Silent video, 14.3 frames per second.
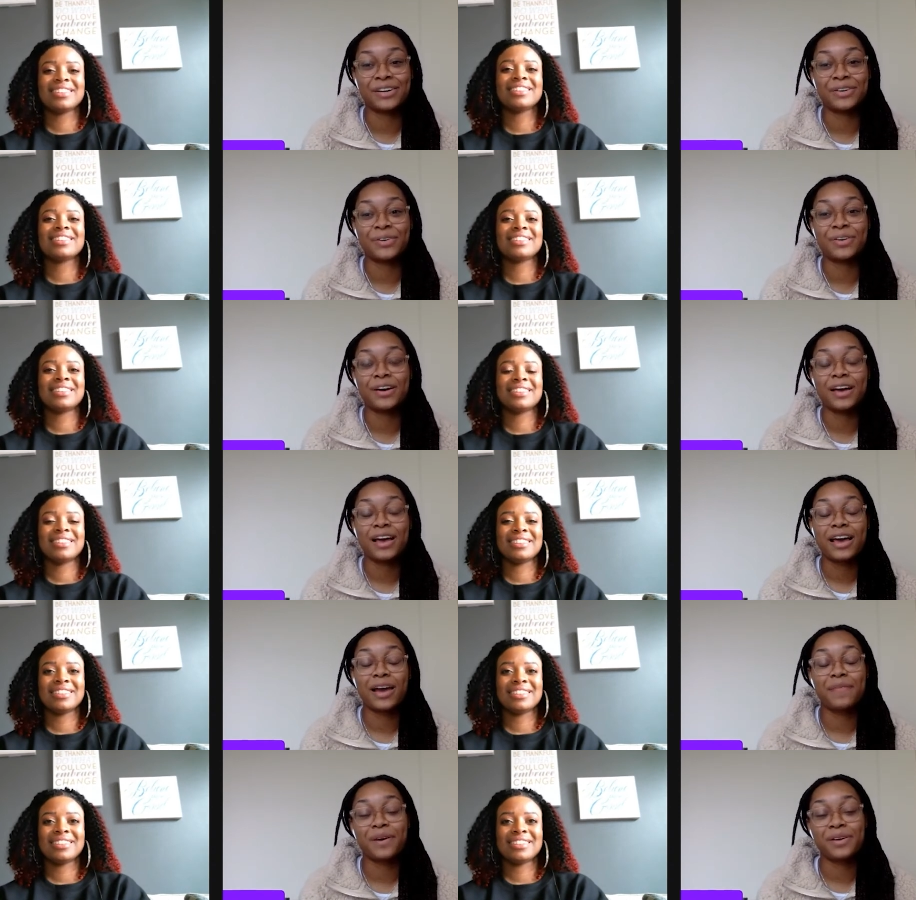Speaker 1: So,
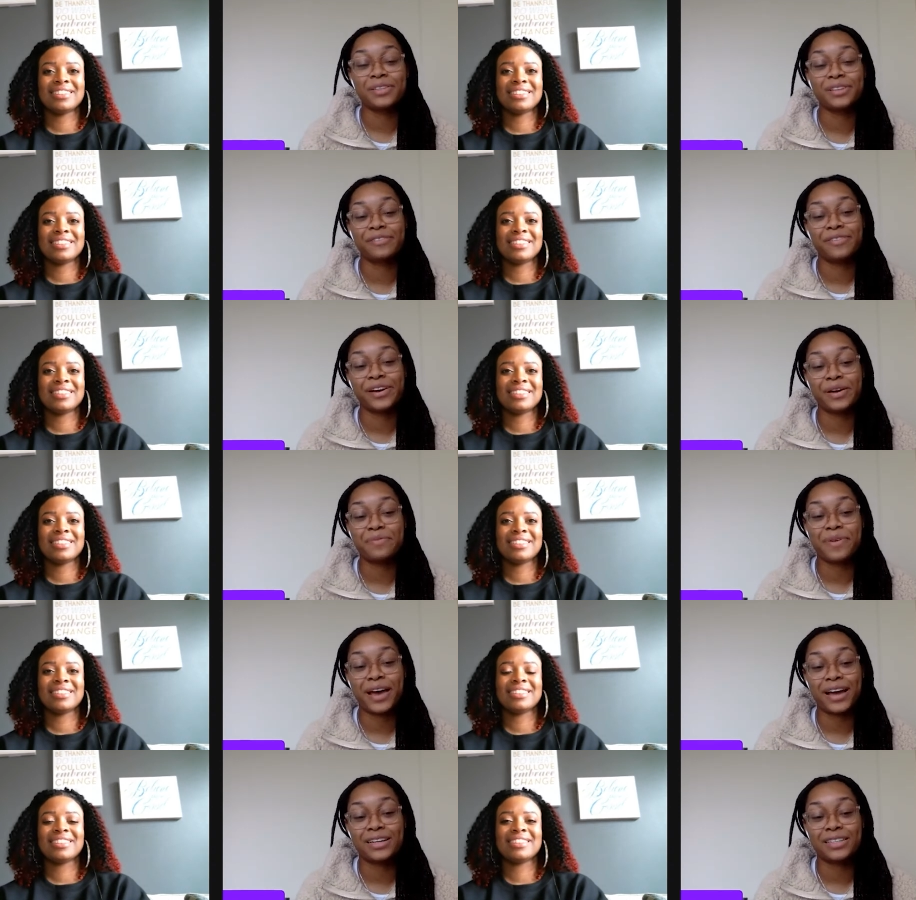and I'm also
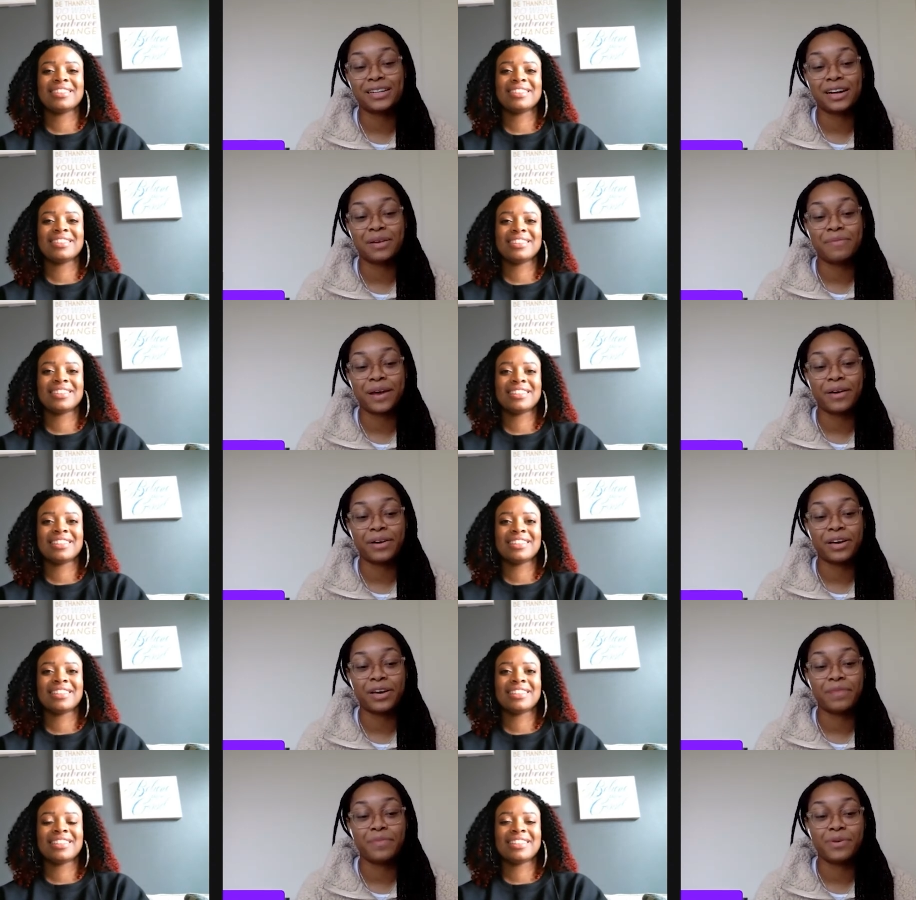very passionate
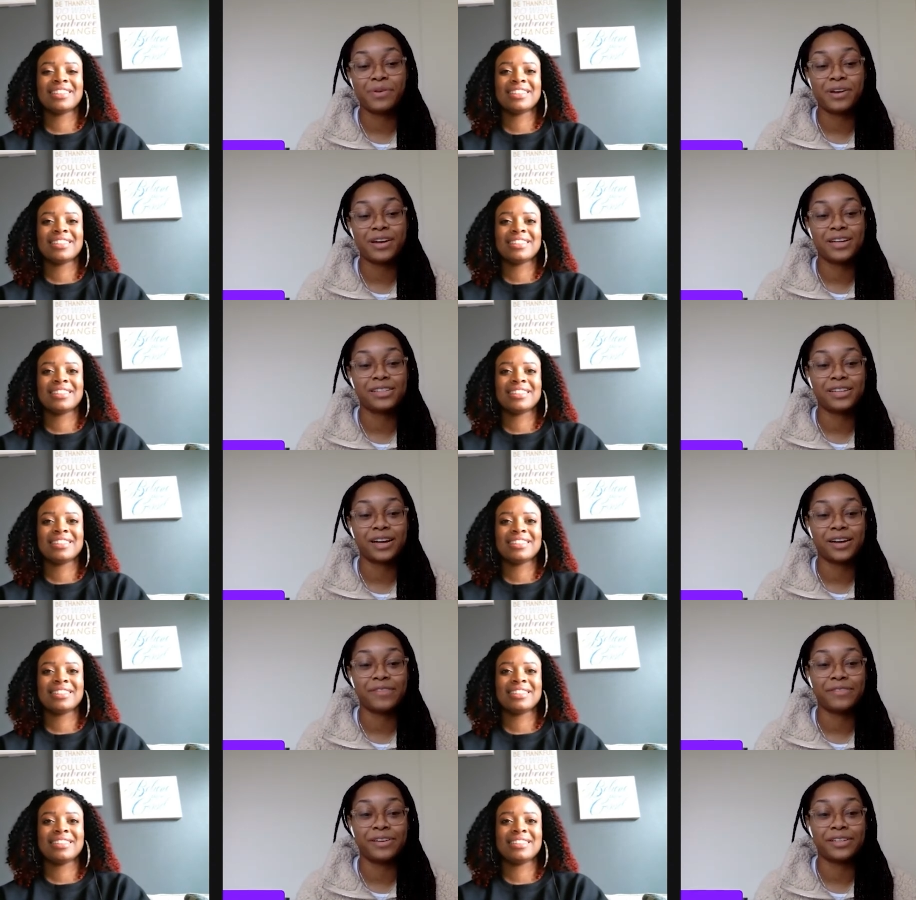about community
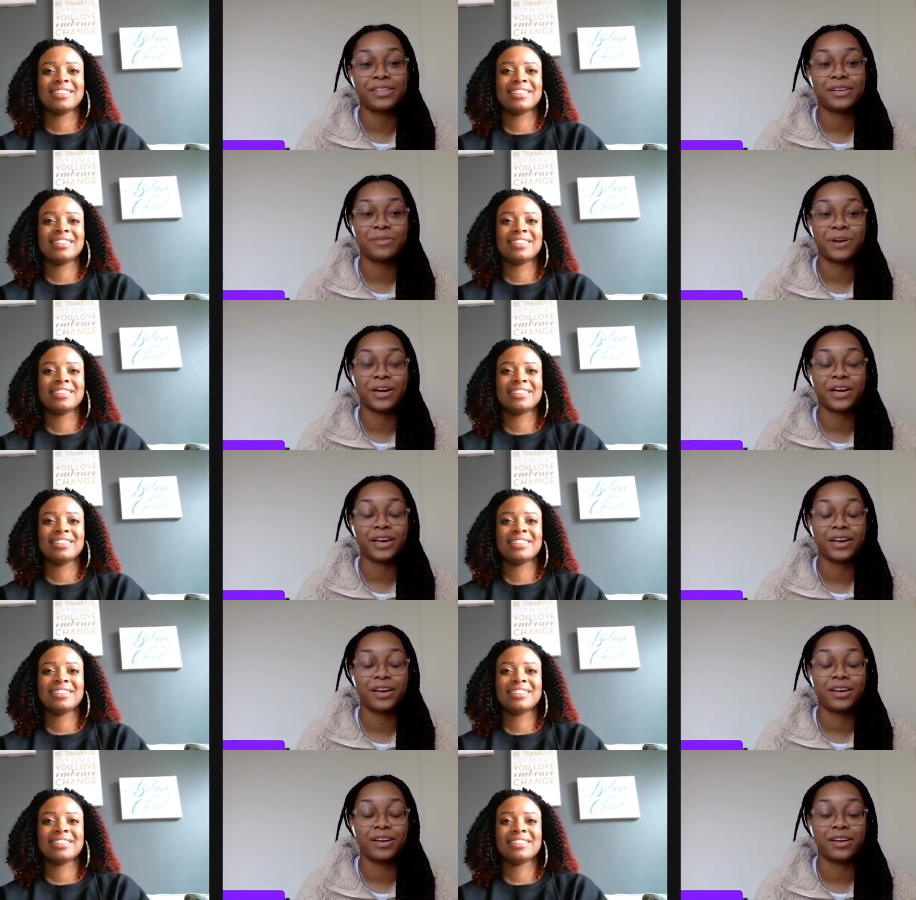service and
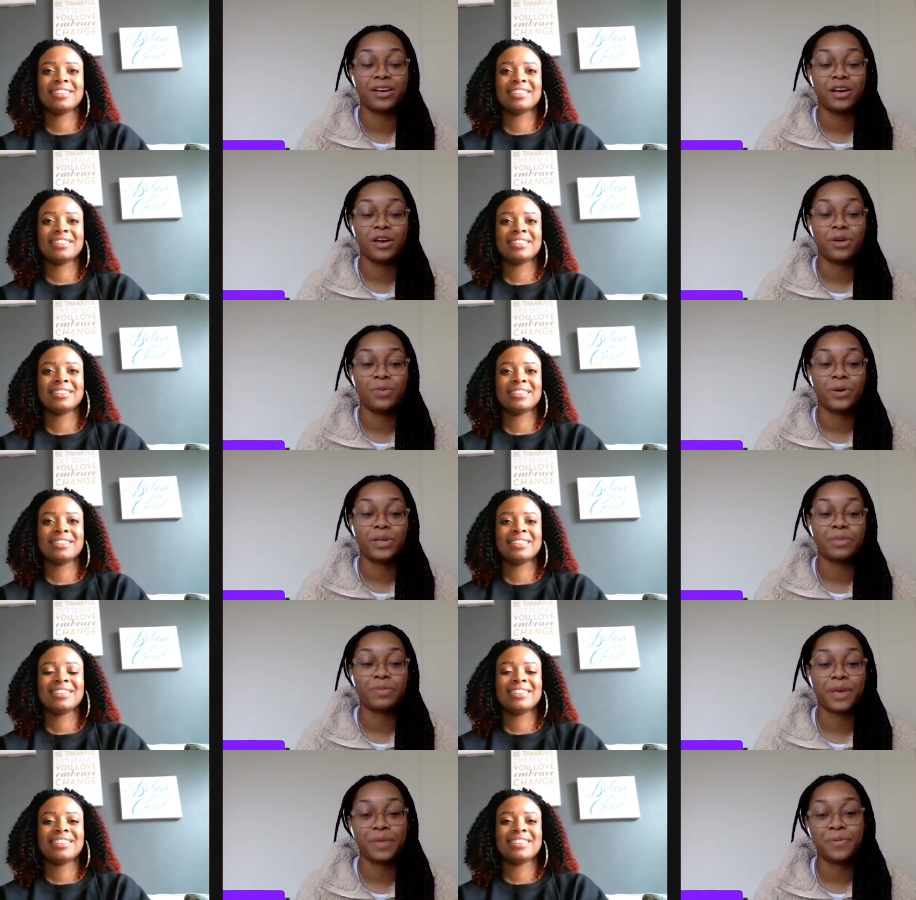working
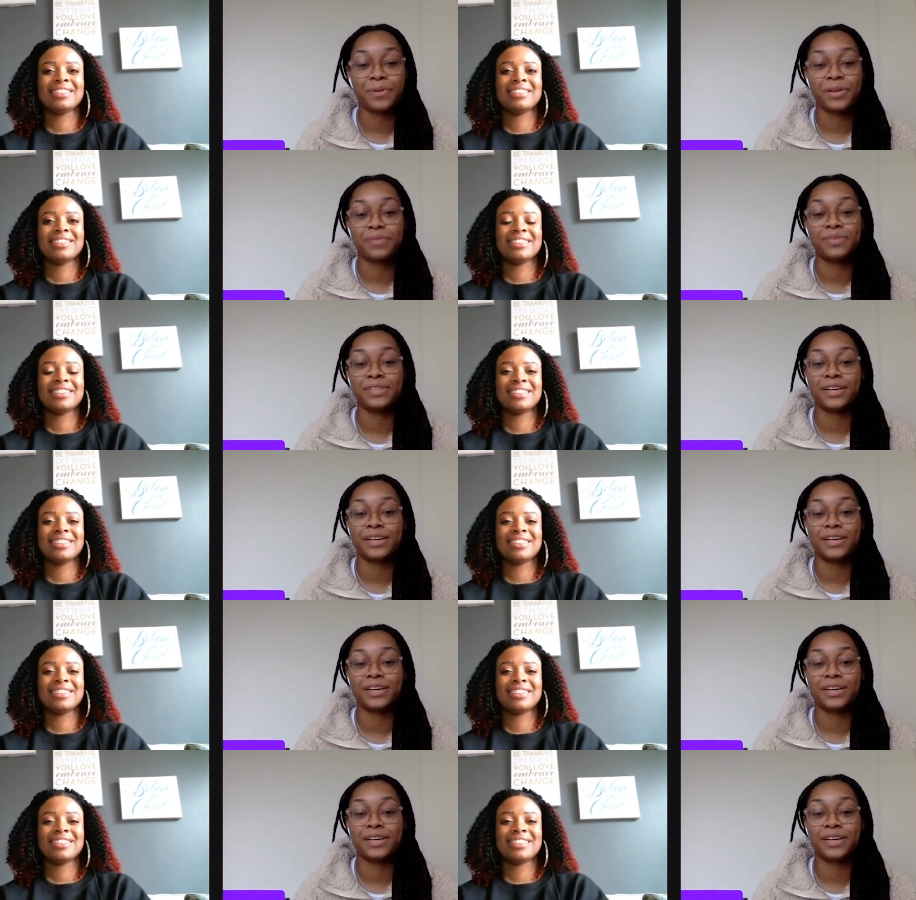with people